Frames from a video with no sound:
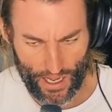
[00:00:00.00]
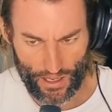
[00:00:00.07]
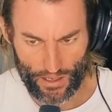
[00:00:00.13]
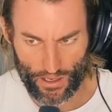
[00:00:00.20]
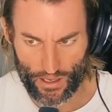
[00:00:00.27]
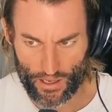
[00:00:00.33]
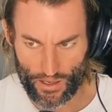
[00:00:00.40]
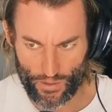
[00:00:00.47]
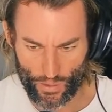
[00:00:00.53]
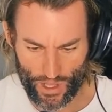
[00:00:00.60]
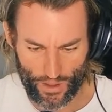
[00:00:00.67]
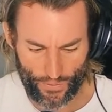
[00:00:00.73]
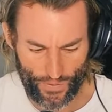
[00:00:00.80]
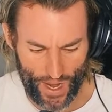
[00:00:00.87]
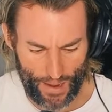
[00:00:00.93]
Now,
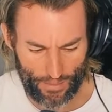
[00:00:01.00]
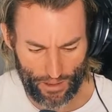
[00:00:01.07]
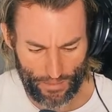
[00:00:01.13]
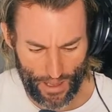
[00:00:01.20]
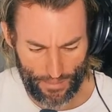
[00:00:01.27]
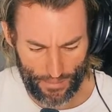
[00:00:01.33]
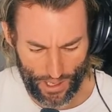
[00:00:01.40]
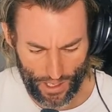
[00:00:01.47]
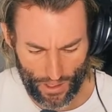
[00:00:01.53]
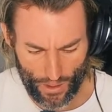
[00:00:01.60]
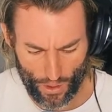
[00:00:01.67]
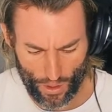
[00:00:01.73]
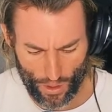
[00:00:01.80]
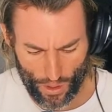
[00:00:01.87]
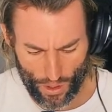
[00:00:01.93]
with a family
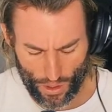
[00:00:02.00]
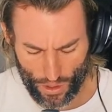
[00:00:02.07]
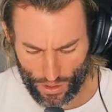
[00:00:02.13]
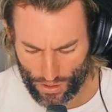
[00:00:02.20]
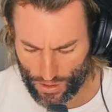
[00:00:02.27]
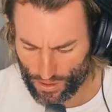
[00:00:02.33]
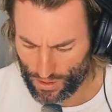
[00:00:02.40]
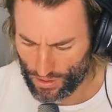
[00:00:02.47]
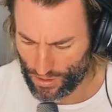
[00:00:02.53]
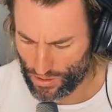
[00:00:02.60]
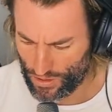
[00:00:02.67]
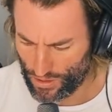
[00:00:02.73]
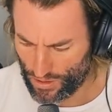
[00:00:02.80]
member or?